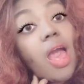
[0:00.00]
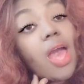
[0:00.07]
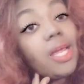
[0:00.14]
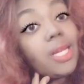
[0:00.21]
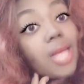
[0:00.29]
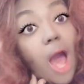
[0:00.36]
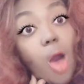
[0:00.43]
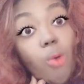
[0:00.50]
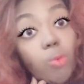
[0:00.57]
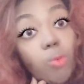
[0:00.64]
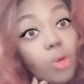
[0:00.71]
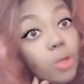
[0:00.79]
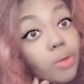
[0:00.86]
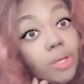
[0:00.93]
and not
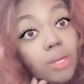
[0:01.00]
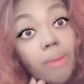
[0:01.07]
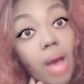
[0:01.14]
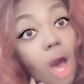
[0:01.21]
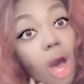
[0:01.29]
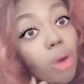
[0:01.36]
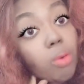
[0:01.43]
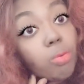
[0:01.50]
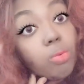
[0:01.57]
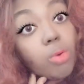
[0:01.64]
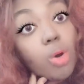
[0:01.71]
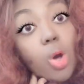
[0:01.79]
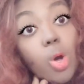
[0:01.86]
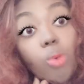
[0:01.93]
worry about
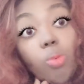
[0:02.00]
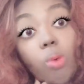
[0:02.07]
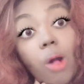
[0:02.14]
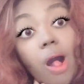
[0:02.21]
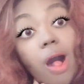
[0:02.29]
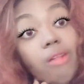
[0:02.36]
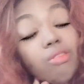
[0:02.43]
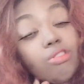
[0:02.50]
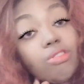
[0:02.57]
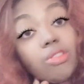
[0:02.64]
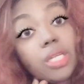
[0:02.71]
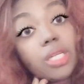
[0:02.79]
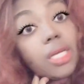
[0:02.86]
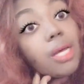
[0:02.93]
what others
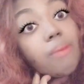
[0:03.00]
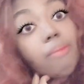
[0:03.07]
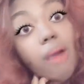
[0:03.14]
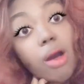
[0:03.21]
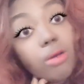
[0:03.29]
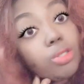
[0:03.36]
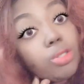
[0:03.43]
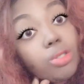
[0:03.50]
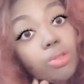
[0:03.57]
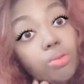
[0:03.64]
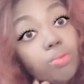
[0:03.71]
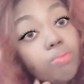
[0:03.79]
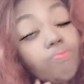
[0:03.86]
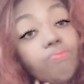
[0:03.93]
think about you.